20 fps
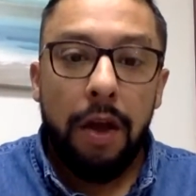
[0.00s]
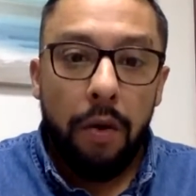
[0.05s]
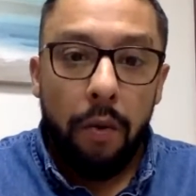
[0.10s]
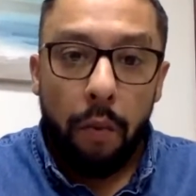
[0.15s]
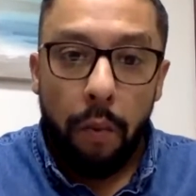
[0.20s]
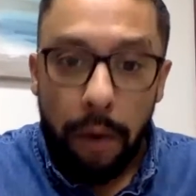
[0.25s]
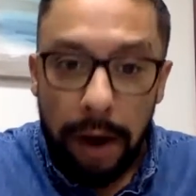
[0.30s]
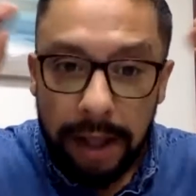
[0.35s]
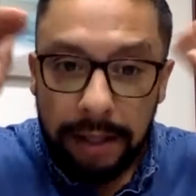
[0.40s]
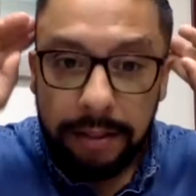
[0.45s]

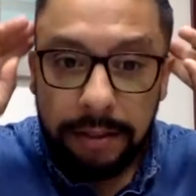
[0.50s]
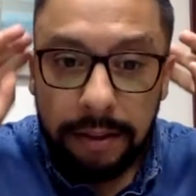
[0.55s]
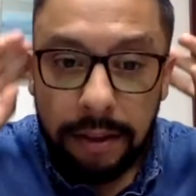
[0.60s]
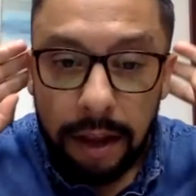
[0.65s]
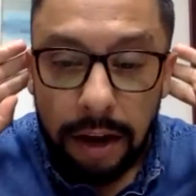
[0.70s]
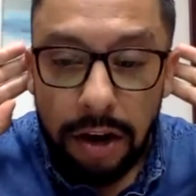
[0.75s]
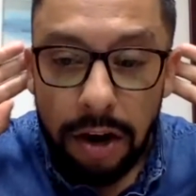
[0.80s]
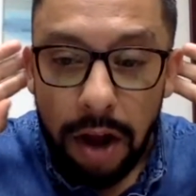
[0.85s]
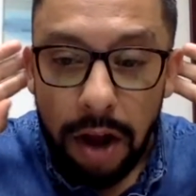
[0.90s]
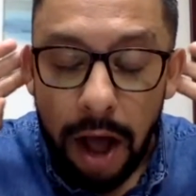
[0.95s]
with
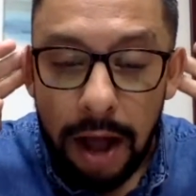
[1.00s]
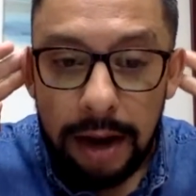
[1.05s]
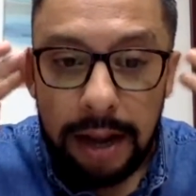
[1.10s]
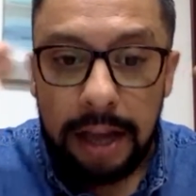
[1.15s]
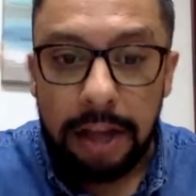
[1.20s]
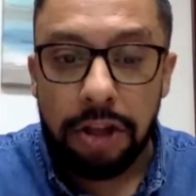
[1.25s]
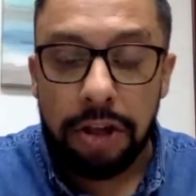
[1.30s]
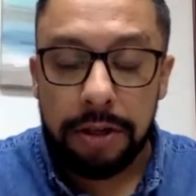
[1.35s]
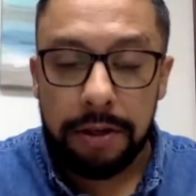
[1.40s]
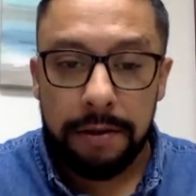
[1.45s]
the
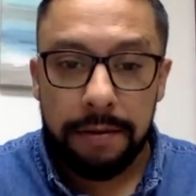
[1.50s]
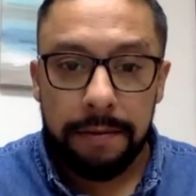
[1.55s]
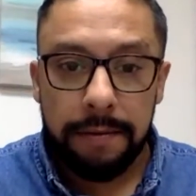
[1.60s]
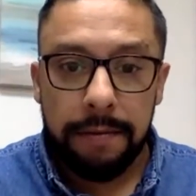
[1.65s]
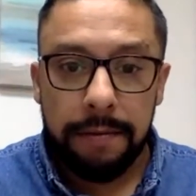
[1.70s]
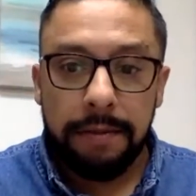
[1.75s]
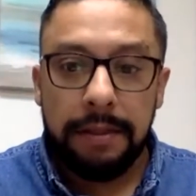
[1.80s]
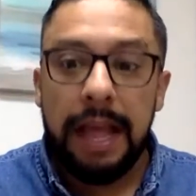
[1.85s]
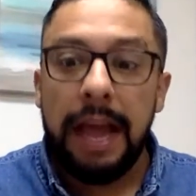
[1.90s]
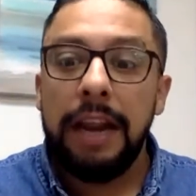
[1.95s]
knowledge
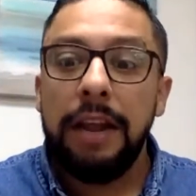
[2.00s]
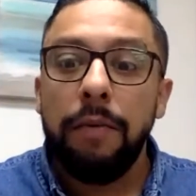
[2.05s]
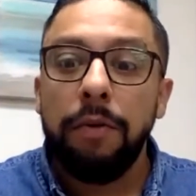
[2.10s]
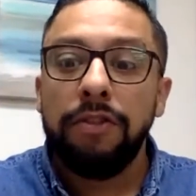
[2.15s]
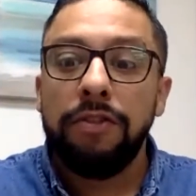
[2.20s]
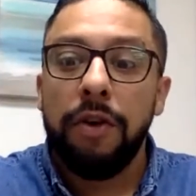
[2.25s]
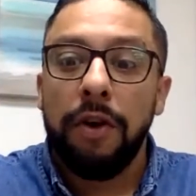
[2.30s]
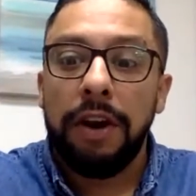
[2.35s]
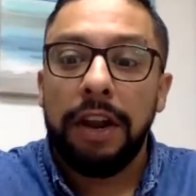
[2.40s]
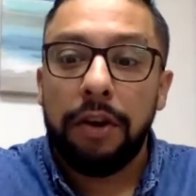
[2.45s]
that he was
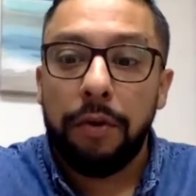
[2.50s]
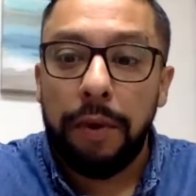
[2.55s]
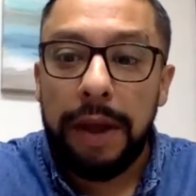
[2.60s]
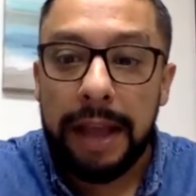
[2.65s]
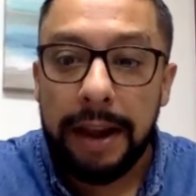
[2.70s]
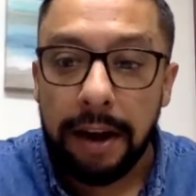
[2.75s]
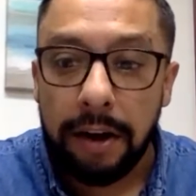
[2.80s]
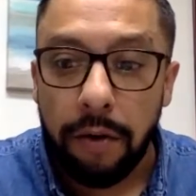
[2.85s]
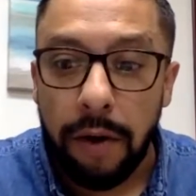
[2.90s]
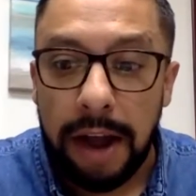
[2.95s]
going to
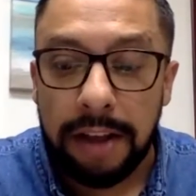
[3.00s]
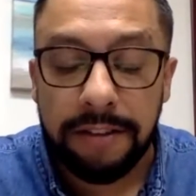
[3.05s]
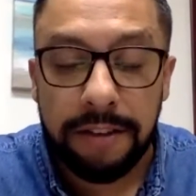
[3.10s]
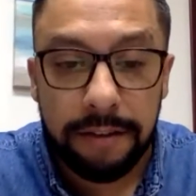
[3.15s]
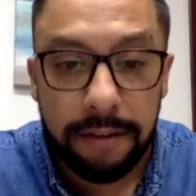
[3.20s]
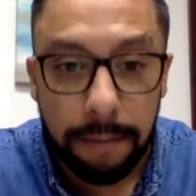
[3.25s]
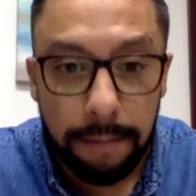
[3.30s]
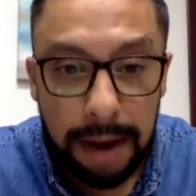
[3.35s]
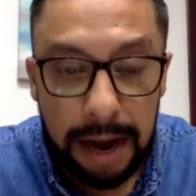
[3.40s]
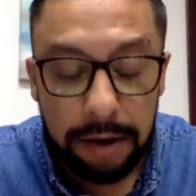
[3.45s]
create a crisis
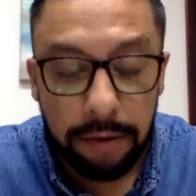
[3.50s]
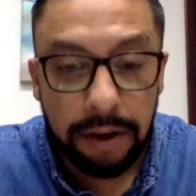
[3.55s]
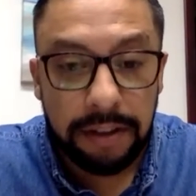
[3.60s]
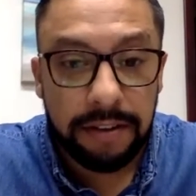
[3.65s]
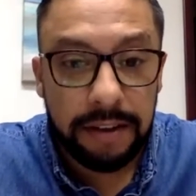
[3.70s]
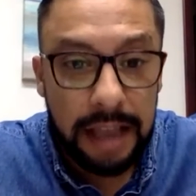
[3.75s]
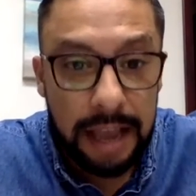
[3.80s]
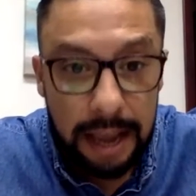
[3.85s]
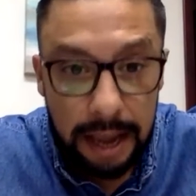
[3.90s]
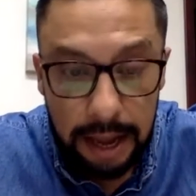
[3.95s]
of migrants
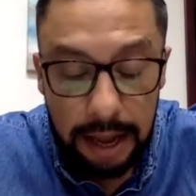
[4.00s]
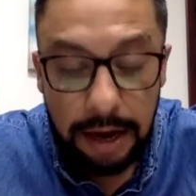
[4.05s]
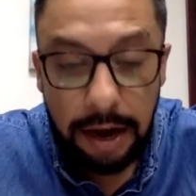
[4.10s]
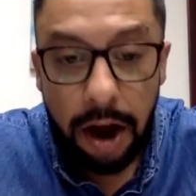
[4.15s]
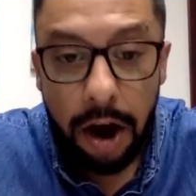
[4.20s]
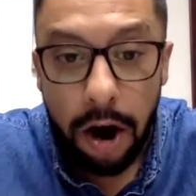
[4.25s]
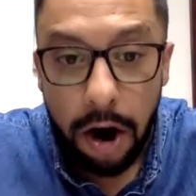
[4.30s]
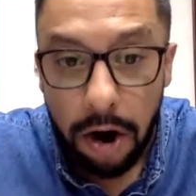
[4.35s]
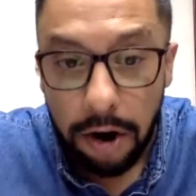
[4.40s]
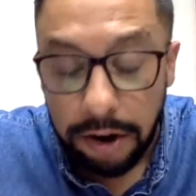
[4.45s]
in
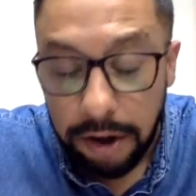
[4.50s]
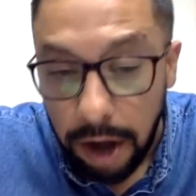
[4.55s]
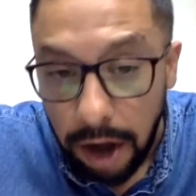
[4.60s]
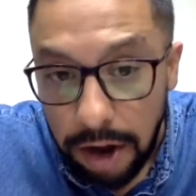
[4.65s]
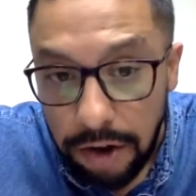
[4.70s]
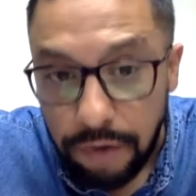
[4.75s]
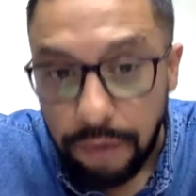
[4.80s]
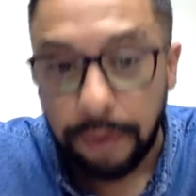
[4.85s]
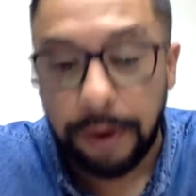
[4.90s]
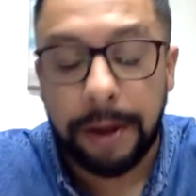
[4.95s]
our
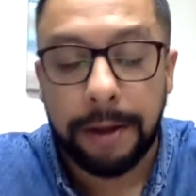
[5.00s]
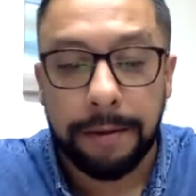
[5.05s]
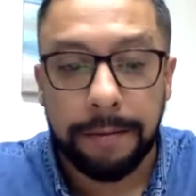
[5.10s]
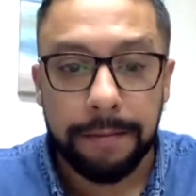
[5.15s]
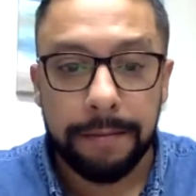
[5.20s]
country.